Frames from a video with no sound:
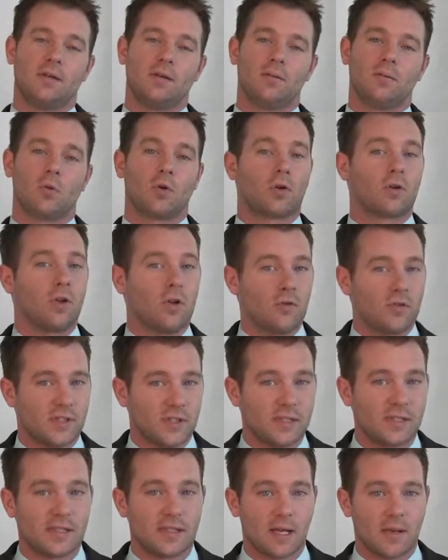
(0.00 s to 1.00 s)
more closing
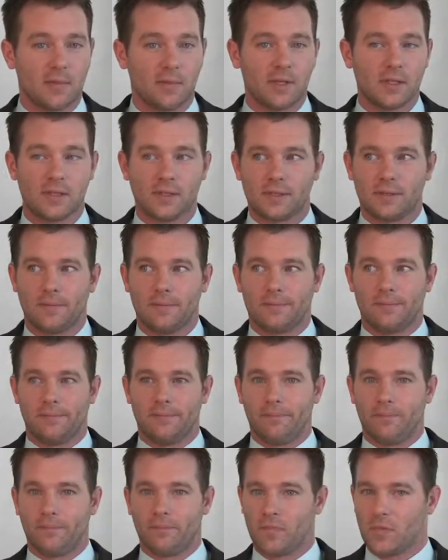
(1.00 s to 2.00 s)
statements,
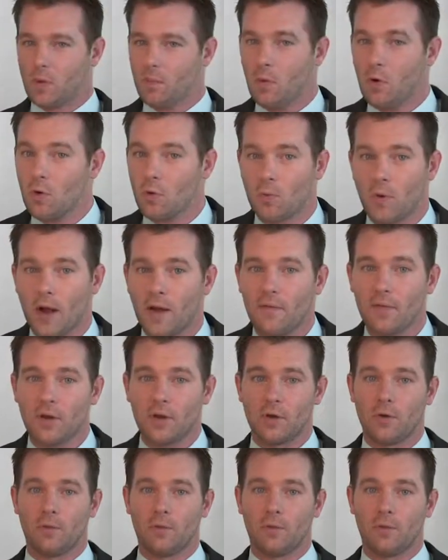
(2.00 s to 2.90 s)
the more revenue.